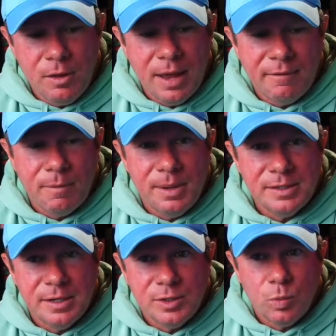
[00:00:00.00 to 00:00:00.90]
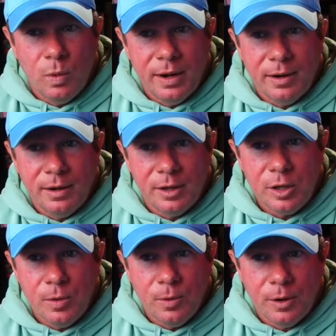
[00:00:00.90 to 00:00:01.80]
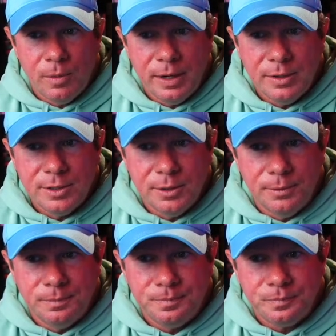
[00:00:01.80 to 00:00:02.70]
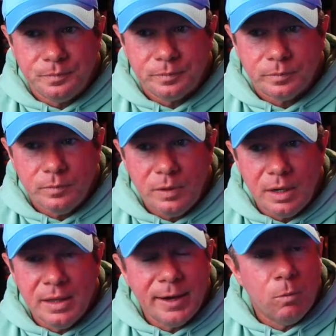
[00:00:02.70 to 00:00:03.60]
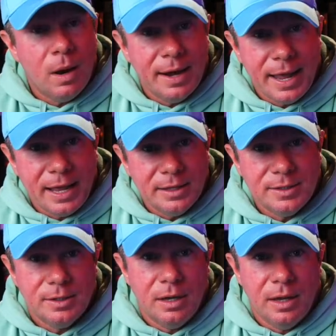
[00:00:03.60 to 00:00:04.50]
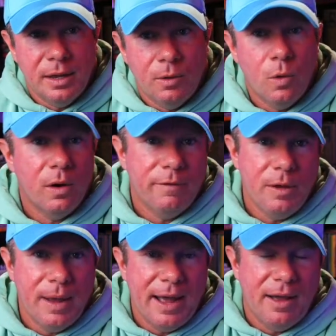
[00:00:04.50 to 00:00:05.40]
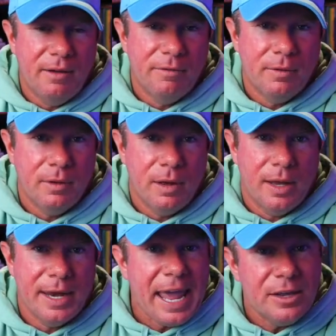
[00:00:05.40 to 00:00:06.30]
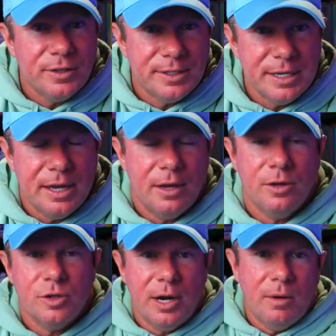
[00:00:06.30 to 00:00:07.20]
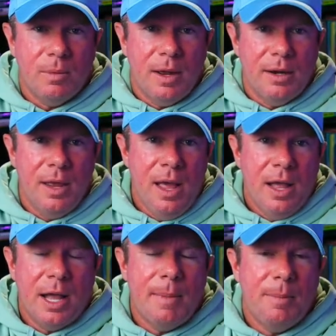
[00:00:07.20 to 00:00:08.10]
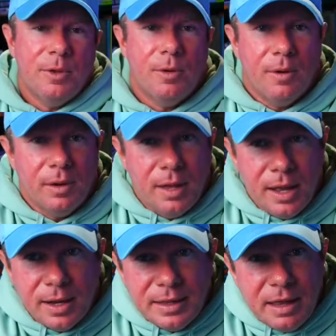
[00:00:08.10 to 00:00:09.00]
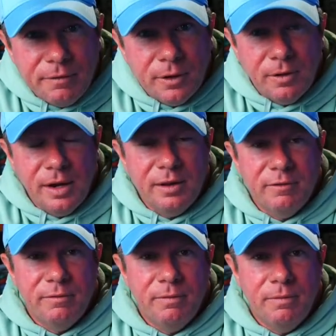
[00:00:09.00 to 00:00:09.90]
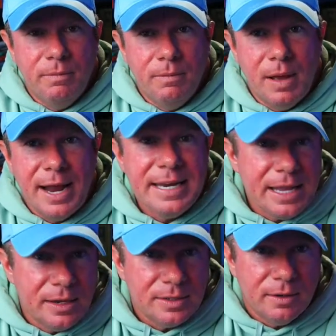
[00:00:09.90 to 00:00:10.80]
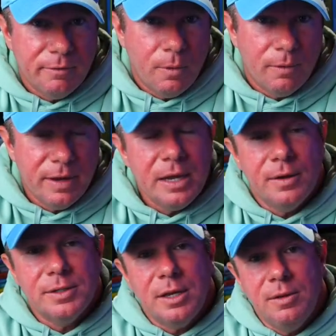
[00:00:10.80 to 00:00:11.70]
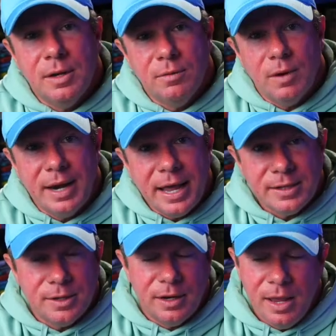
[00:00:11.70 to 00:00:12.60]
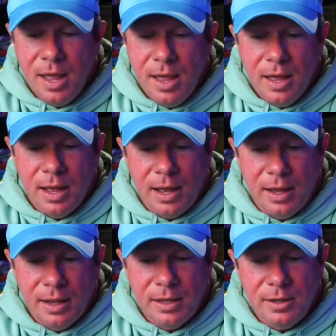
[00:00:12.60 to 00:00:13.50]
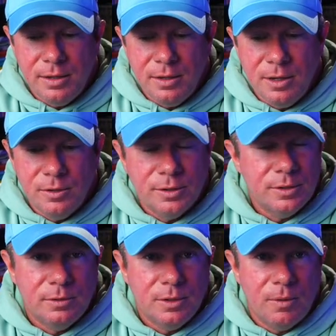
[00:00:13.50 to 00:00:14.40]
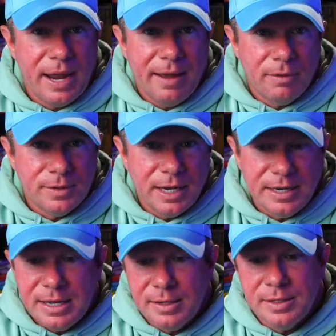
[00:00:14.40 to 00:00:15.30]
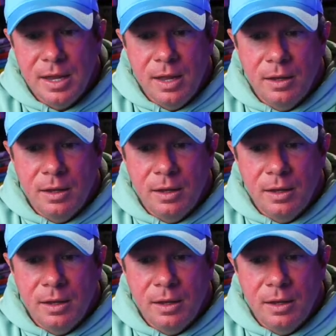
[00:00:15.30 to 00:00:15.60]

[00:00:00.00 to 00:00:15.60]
you have a business where you are going to like run ads, or if you have an agency and you're trying to come up with clever and creative ideas for videos that you can run ads on, and you just don't have those ideas,